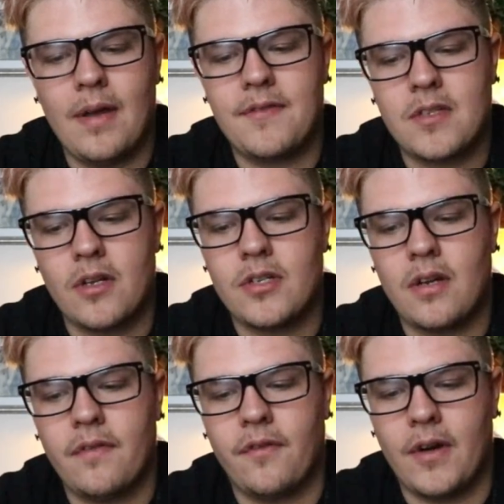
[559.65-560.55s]
have such
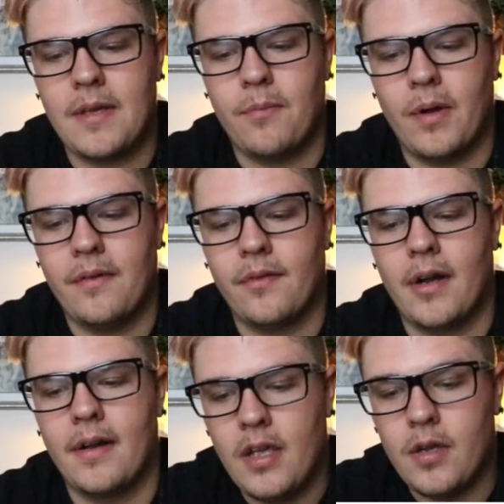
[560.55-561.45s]
a funny boyfriend.